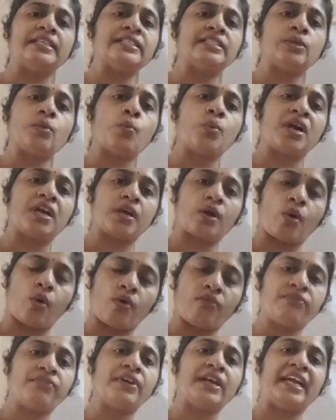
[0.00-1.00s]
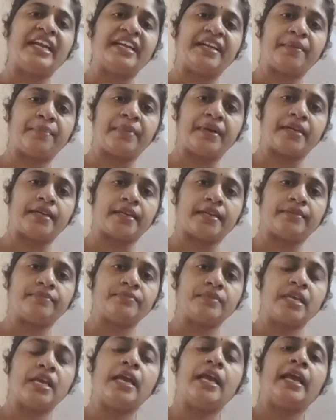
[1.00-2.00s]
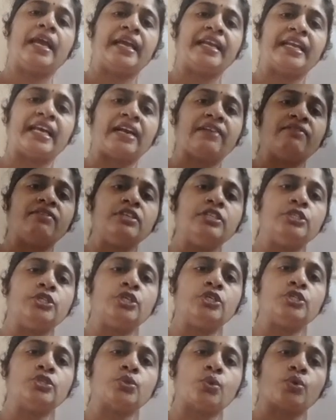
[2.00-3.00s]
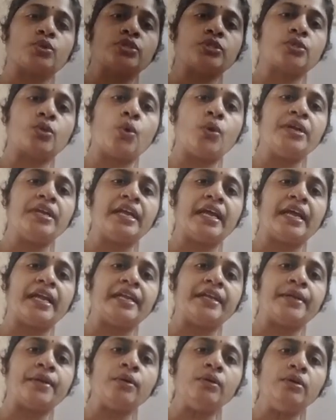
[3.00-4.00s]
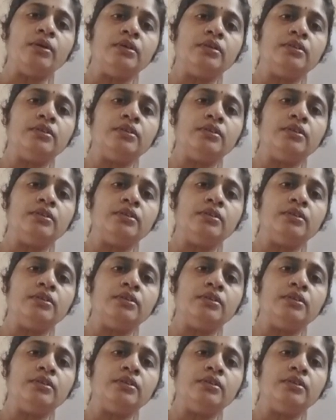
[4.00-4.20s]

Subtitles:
work of interpreter. It converts your source code into